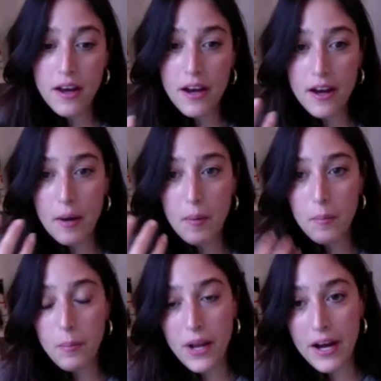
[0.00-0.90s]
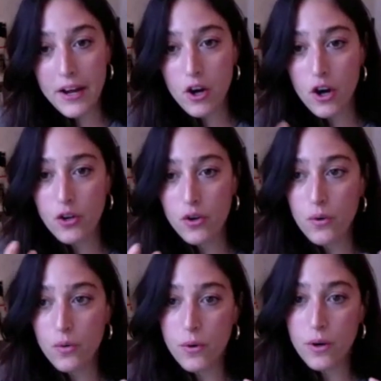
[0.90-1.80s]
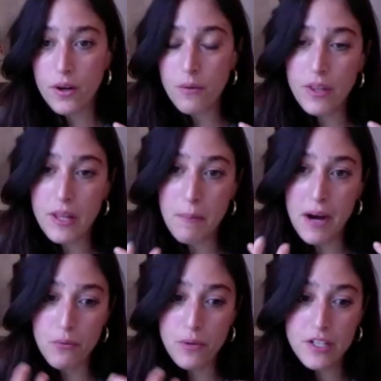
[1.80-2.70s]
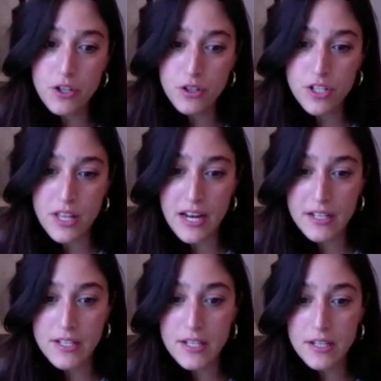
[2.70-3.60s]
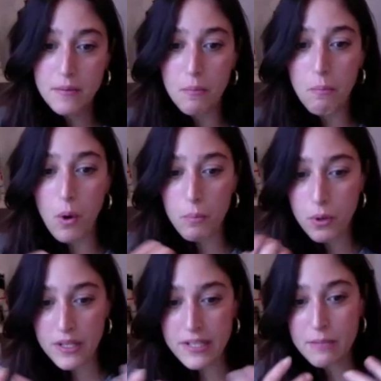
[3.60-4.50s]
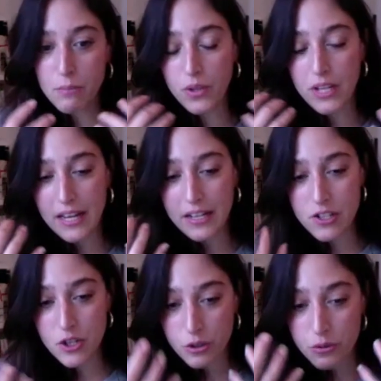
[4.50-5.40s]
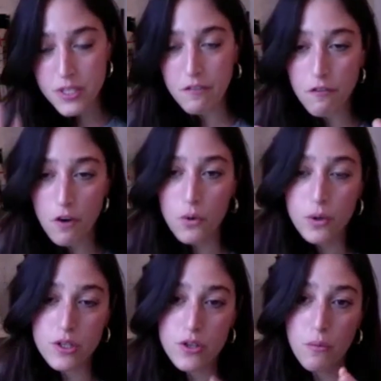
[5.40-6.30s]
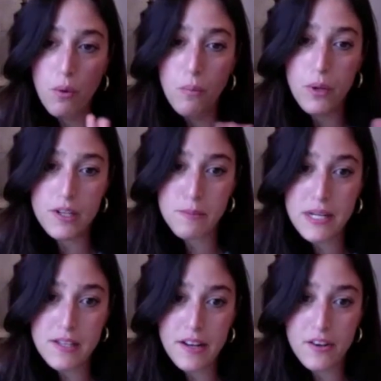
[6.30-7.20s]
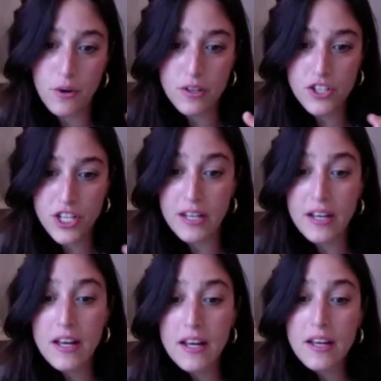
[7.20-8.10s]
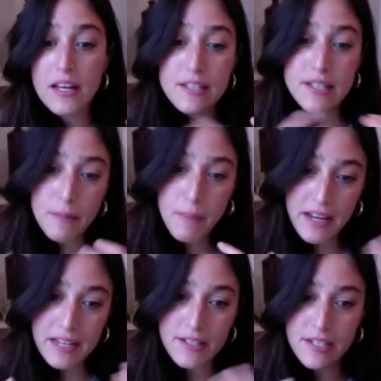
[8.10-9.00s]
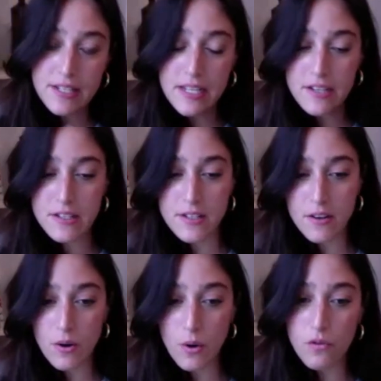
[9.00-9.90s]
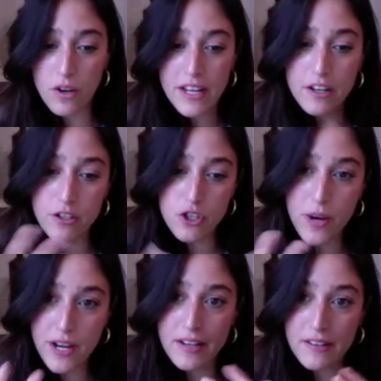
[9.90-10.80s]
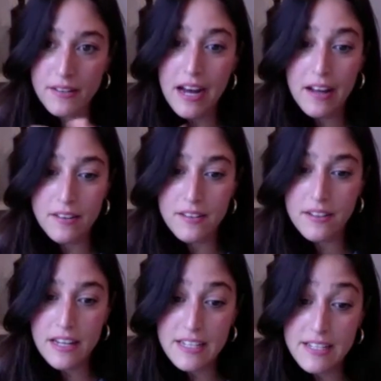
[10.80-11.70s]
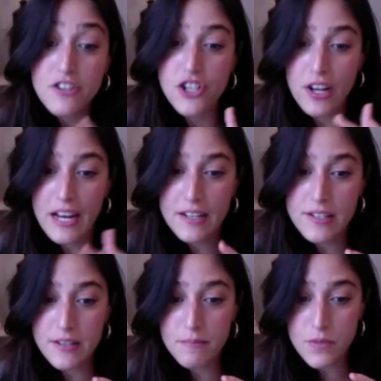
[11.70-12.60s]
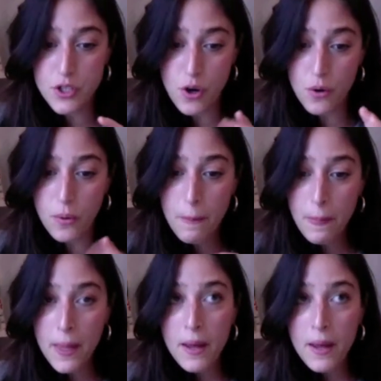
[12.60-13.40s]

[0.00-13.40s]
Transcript: Uh, but I argue within my research that populism or the exclusive focus on populism as an ideology is in many instances overly constrained and, and essentialized. And so